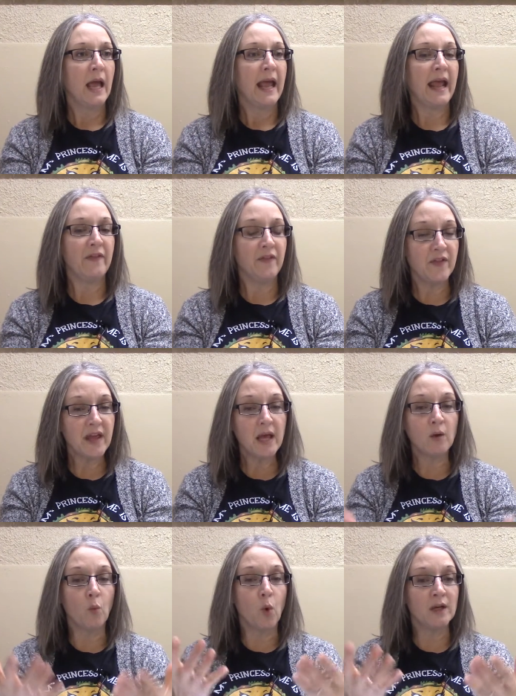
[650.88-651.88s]
and
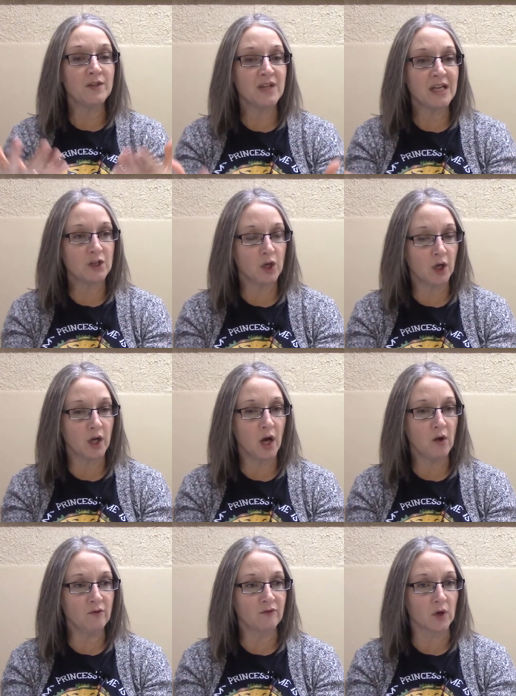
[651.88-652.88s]
then once he took
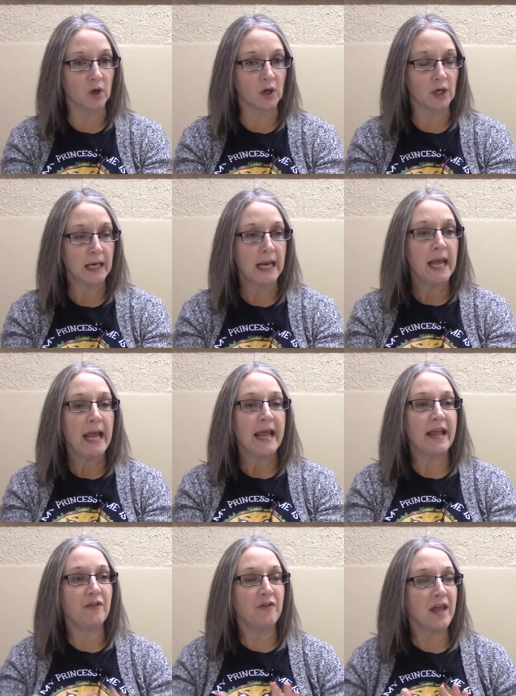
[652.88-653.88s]
over,
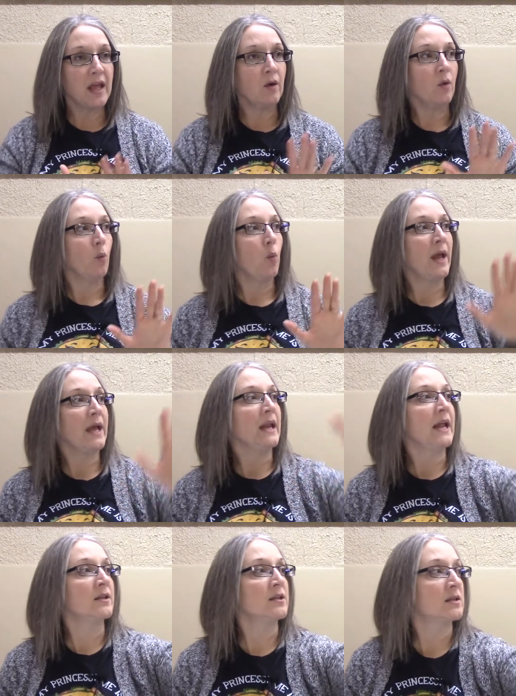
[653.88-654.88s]
he then went
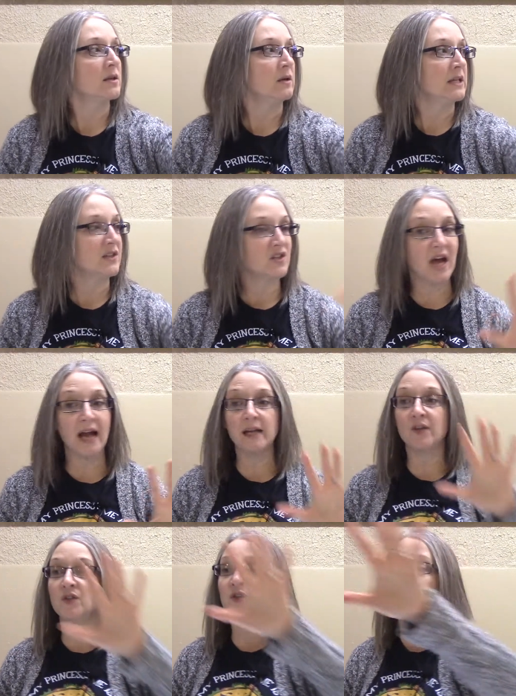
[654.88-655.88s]
and decided
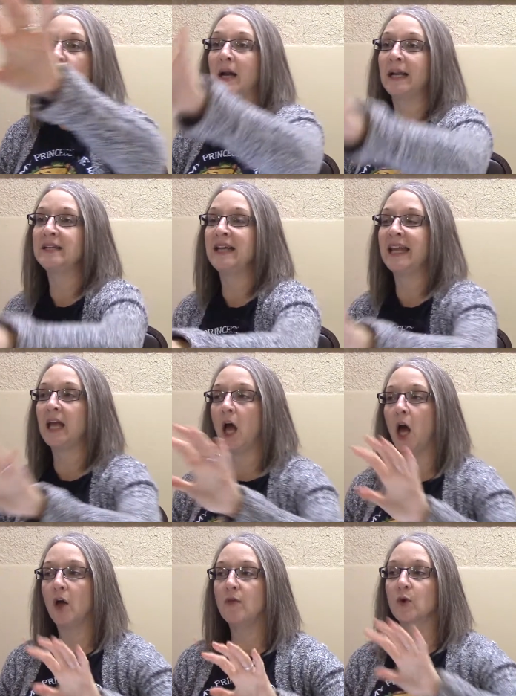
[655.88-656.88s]
to start trying to take
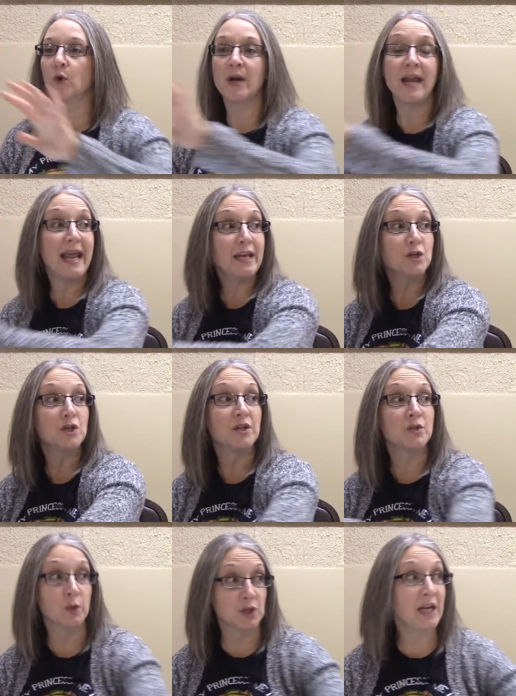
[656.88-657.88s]
other
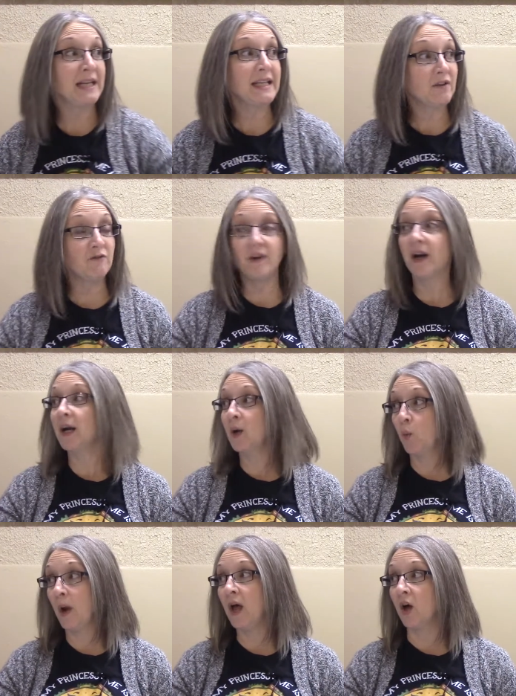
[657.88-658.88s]
nations, which he did very
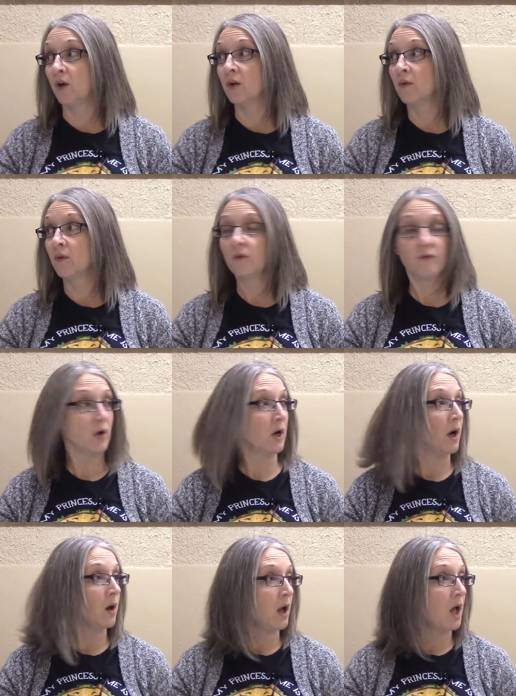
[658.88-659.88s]
well for
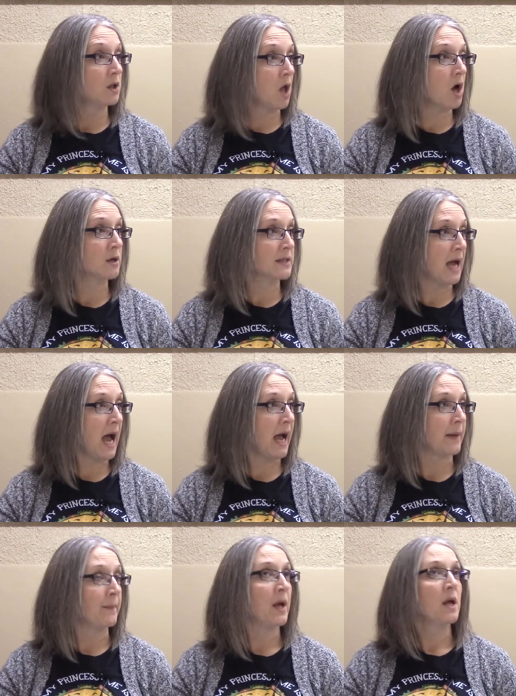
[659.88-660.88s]
a long
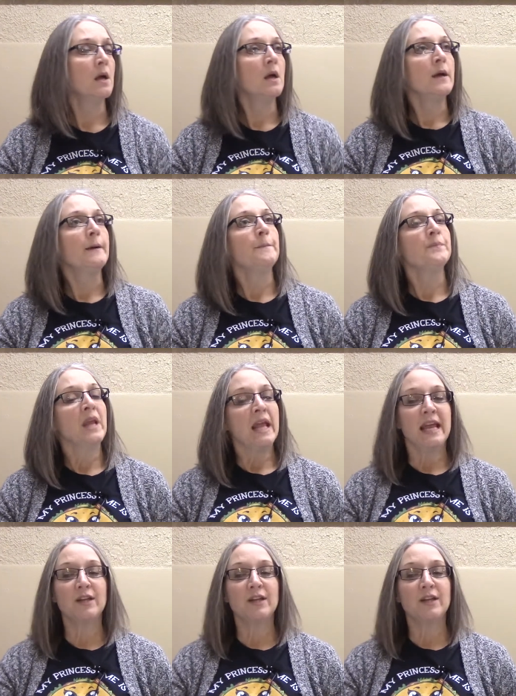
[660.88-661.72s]
time. He